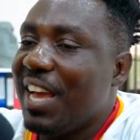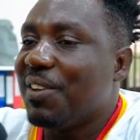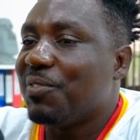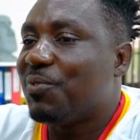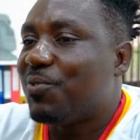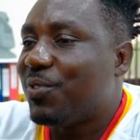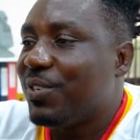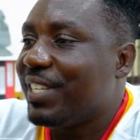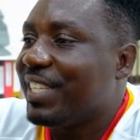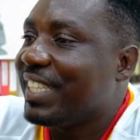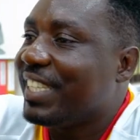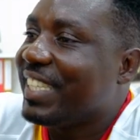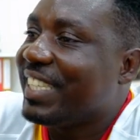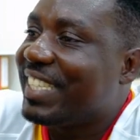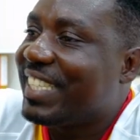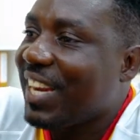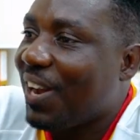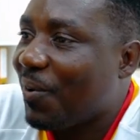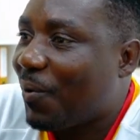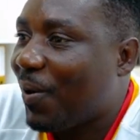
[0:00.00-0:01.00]
Antwi
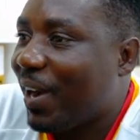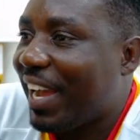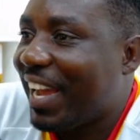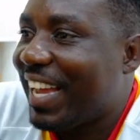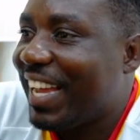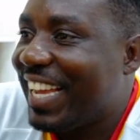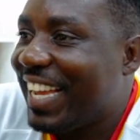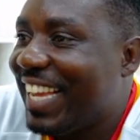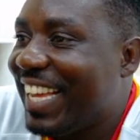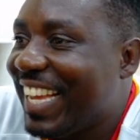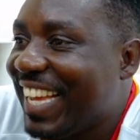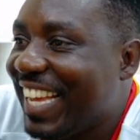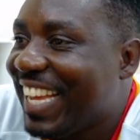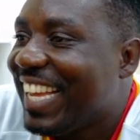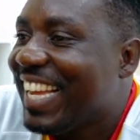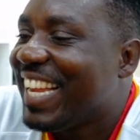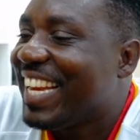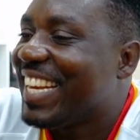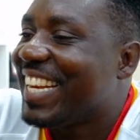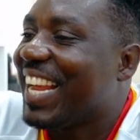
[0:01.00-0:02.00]
Darkwa,
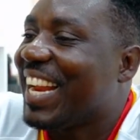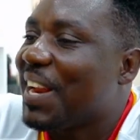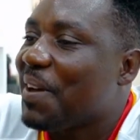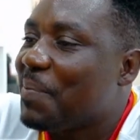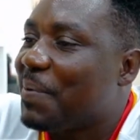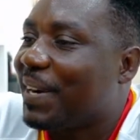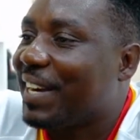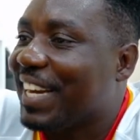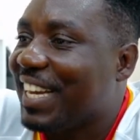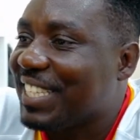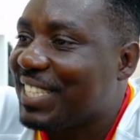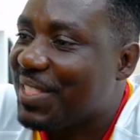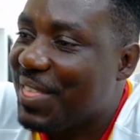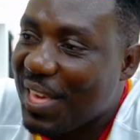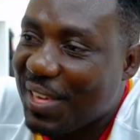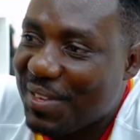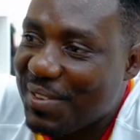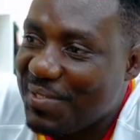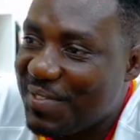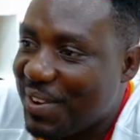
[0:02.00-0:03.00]
Nana Pakas,
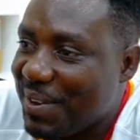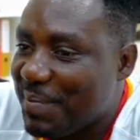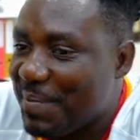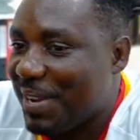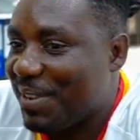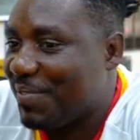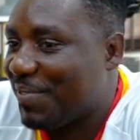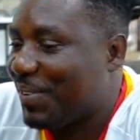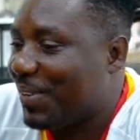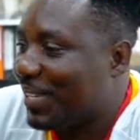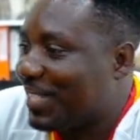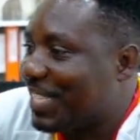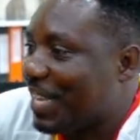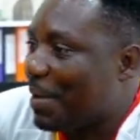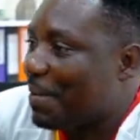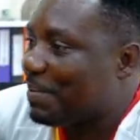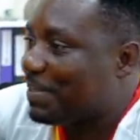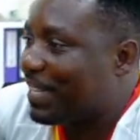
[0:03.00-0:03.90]
thank you very much for your time.